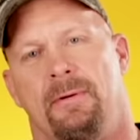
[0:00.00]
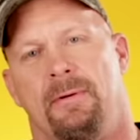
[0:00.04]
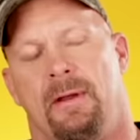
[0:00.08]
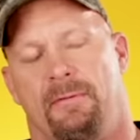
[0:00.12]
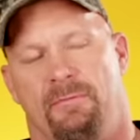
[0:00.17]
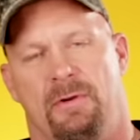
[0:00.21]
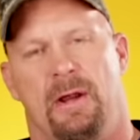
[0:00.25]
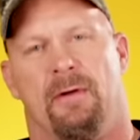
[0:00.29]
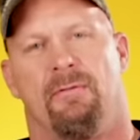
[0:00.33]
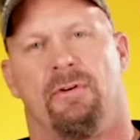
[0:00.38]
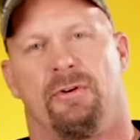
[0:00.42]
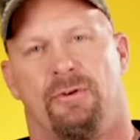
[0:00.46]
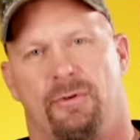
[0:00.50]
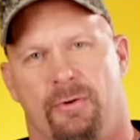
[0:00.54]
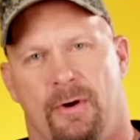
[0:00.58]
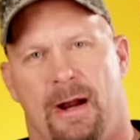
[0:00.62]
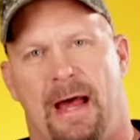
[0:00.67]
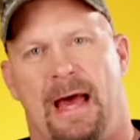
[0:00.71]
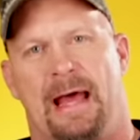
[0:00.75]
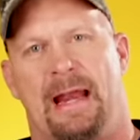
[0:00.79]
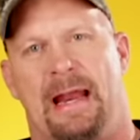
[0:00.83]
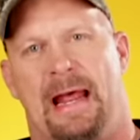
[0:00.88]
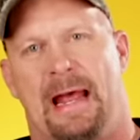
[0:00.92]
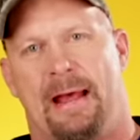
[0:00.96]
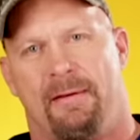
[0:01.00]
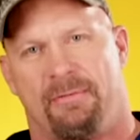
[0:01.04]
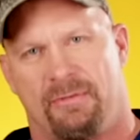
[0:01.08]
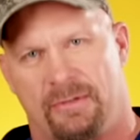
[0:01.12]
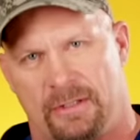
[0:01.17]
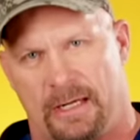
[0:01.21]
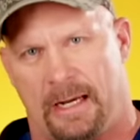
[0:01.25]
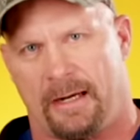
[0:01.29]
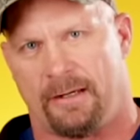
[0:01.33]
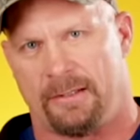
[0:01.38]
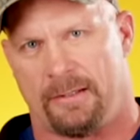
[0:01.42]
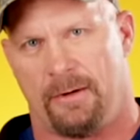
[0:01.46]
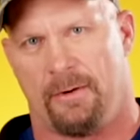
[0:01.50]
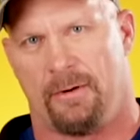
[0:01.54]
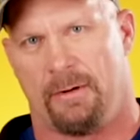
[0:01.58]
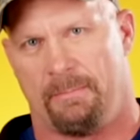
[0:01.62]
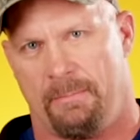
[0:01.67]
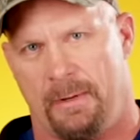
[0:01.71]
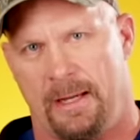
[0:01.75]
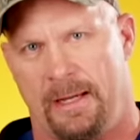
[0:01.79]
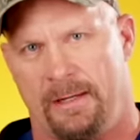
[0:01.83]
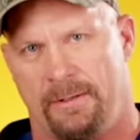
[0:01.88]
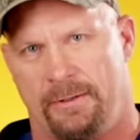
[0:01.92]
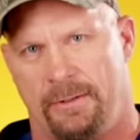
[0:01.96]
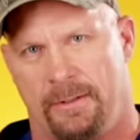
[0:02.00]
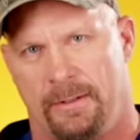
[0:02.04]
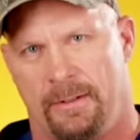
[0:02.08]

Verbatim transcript: Have you ever tried to have sex on the beach?